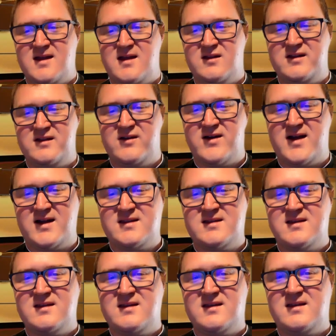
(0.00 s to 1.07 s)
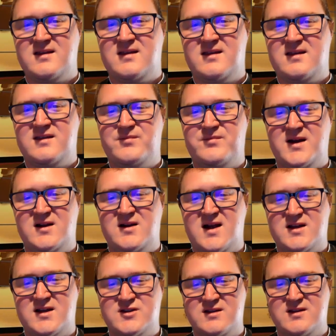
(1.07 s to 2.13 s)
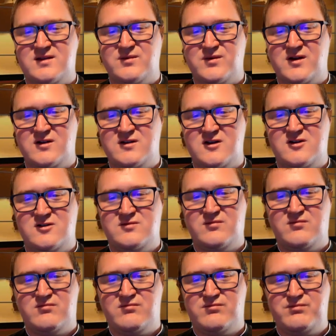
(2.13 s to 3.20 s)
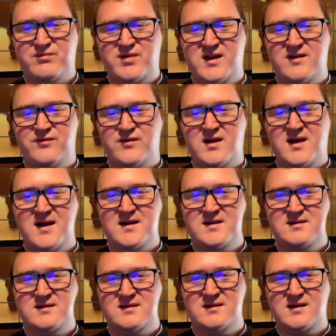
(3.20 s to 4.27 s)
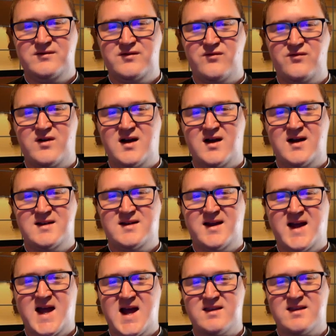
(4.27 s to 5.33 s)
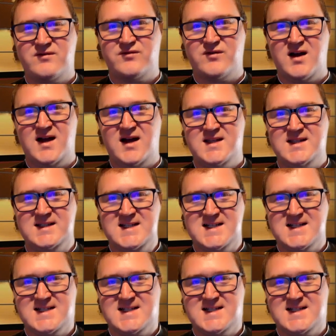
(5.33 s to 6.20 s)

How you act is by our actions we are known. Be of God, live of God, act of God.